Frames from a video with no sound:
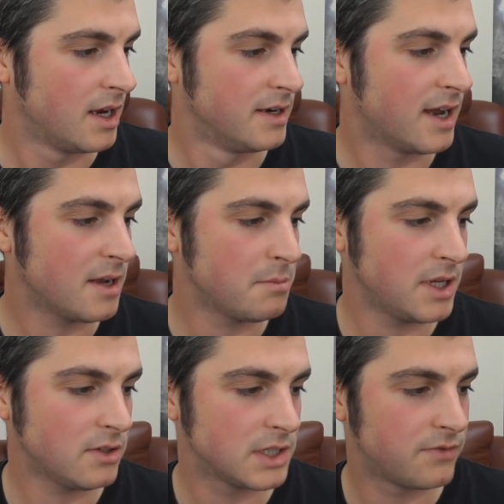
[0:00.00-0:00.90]
Nine
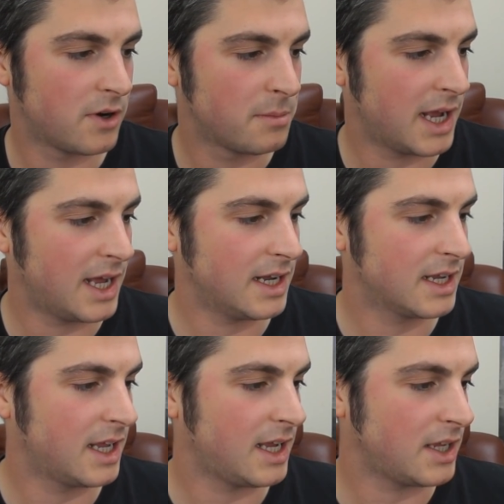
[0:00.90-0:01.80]
Meals from
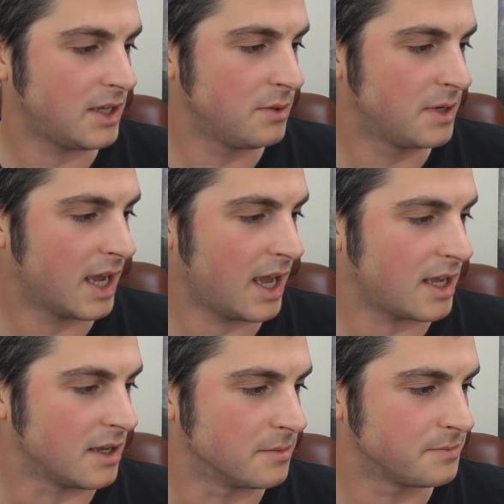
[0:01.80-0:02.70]
Anarchy
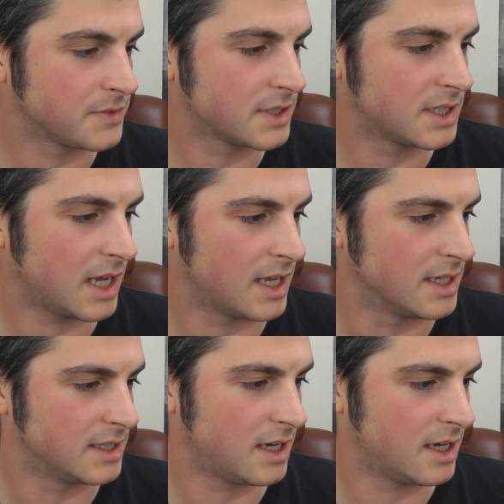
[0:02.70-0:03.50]
UK says,